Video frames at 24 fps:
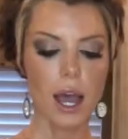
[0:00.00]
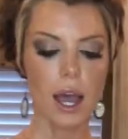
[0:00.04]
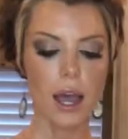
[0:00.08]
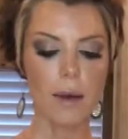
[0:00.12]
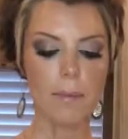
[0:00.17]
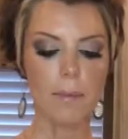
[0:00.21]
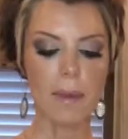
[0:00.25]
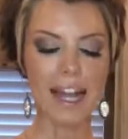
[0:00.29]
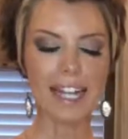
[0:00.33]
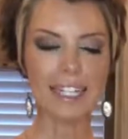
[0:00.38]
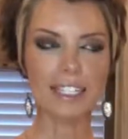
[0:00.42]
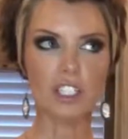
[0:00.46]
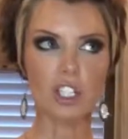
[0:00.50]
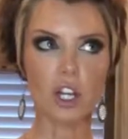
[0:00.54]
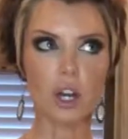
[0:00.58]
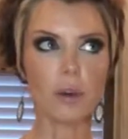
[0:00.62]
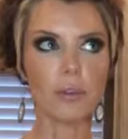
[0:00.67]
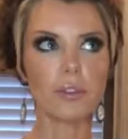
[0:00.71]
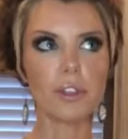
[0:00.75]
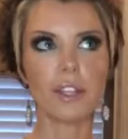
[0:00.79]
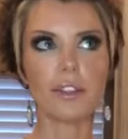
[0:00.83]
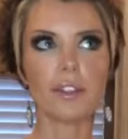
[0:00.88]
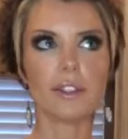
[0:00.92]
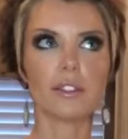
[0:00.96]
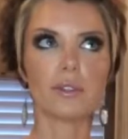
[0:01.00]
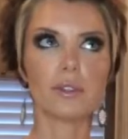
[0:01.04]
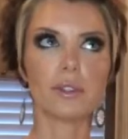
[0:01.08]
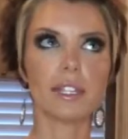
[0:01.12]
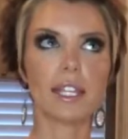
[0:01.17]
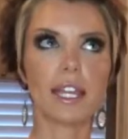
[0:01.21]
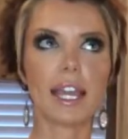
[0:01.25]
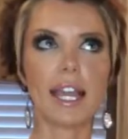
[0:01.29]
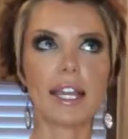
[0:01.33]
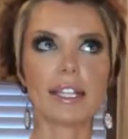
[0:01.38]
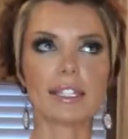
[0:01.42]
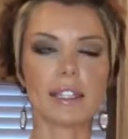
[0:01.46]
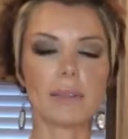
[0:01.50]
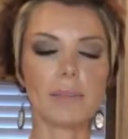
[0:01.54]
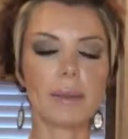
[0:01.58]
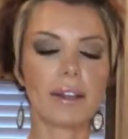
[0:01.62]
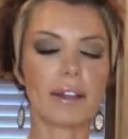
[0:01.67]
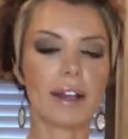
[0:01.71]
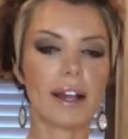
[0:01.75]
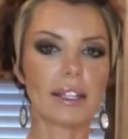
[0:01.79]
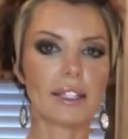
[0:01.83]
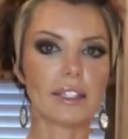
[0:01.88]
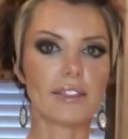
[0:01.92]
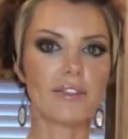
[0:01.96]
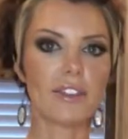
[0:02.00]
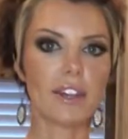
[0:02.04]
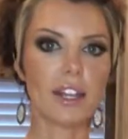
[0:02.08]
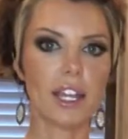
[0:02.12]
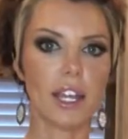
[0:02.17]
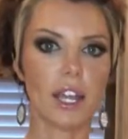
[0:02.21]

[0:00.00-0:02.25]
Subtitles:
I don't think this was the case in my last video.